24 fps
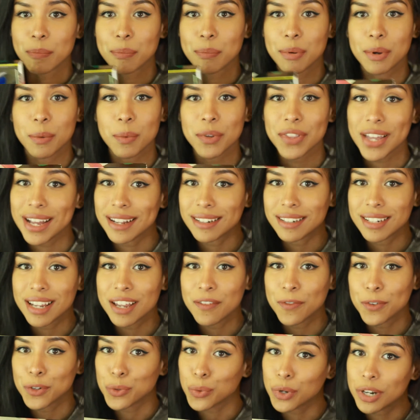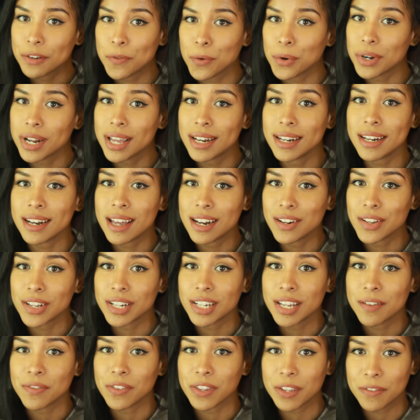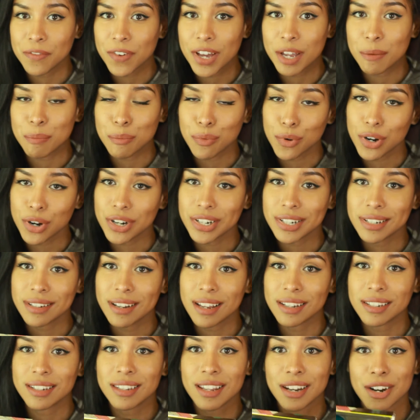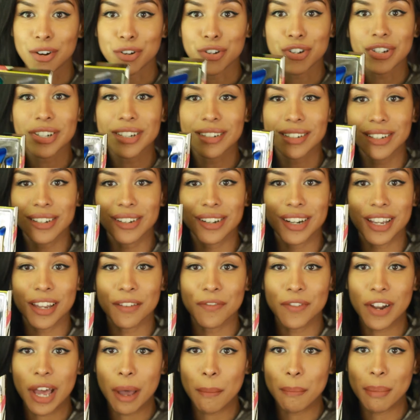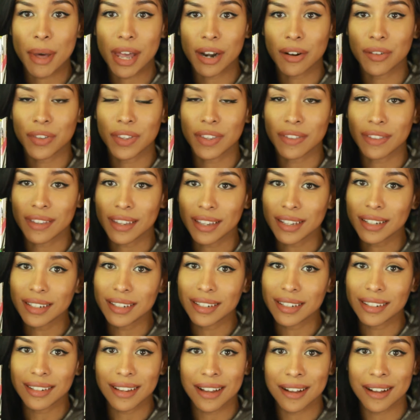But with that said, for $24.99 you can definitely find brush sets that are just as good, if not better than this.